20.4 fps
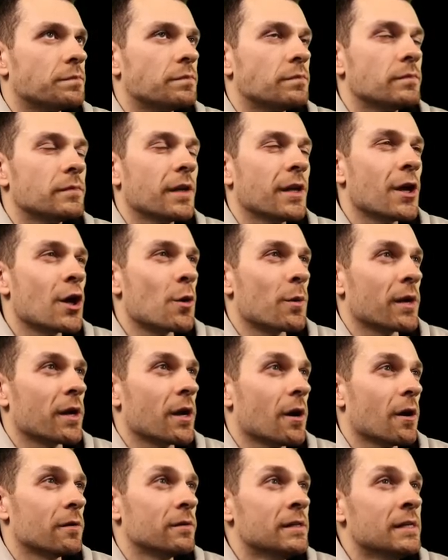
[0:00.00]
Here we
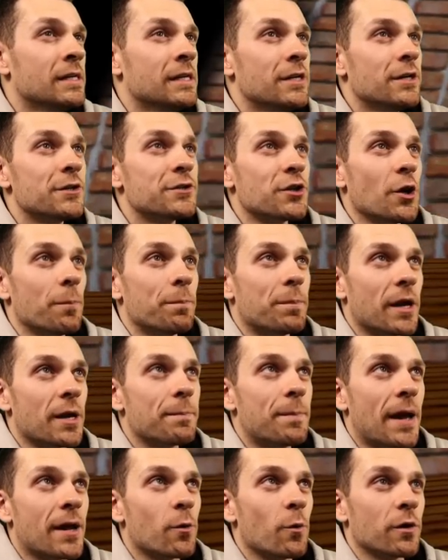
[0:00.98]
go. So, Big
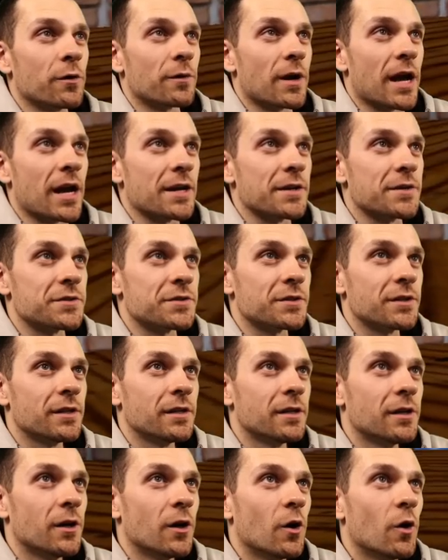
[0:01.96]
Penguin Race.
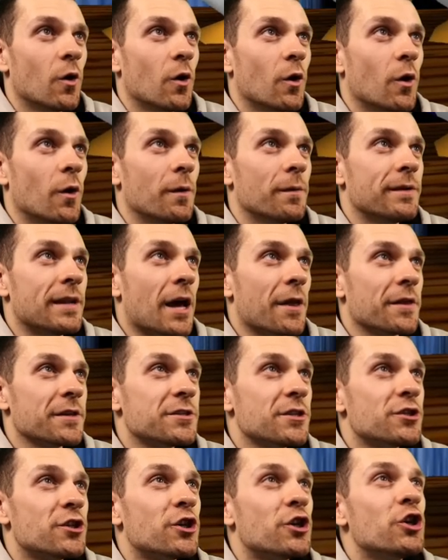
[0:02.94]
Now, this
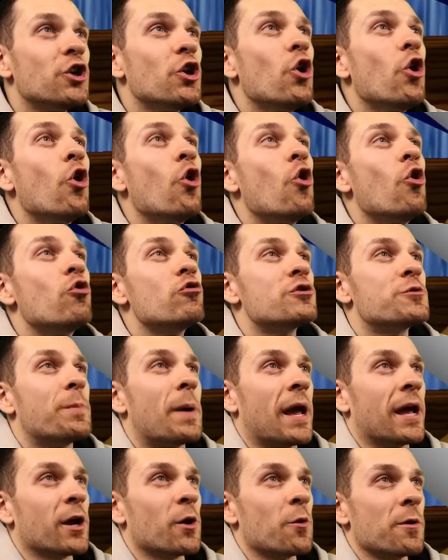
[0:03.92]
is Huge
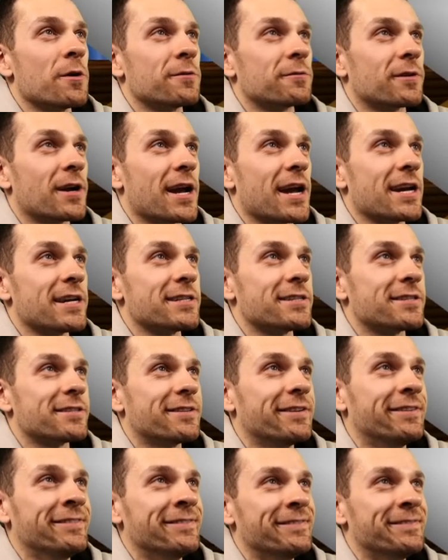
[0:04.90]
Penguin Race.
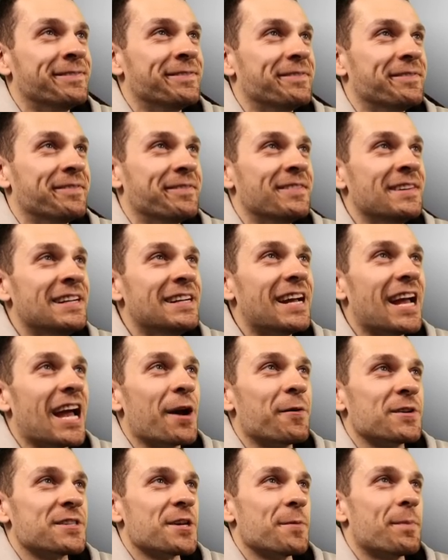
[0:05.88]
Hey,
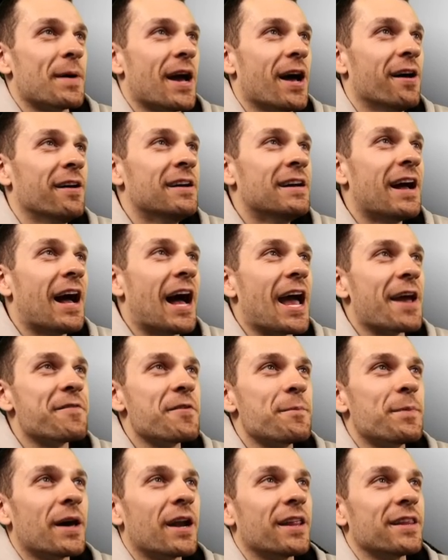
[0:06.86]
what's up, pal? I haven't
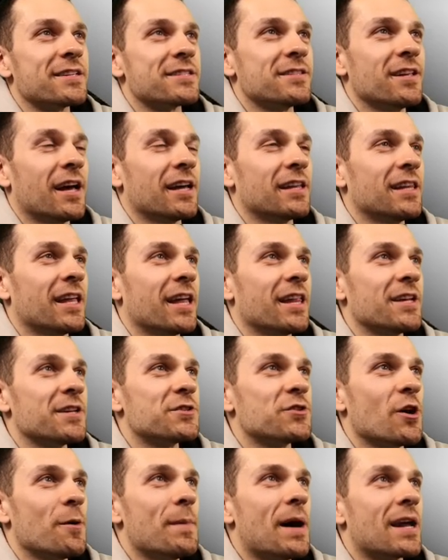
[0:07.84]
been on the slide lately, so I'm out